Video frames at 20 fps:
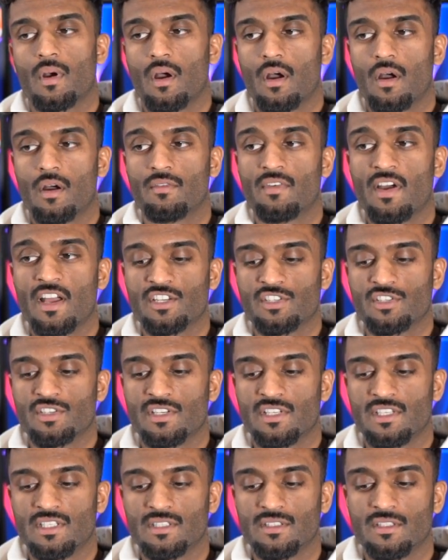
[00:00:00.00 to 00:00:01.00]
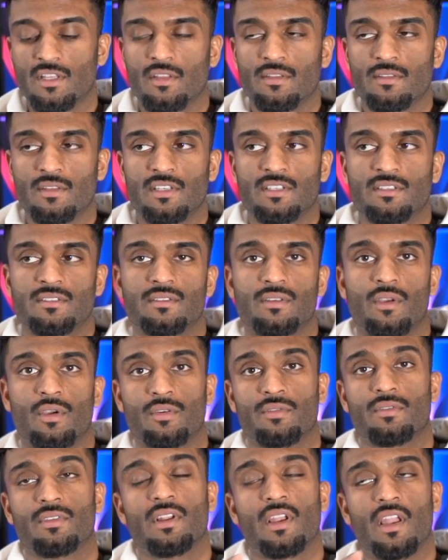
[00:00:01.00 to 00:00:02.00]
I've actually done this
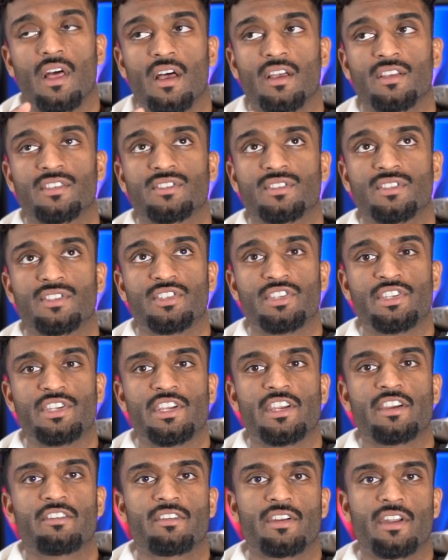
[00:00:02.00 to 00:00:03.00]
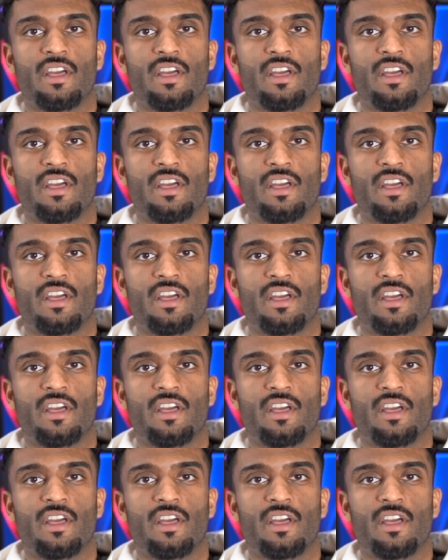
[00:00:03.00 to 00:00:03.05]
over the last 1.5 years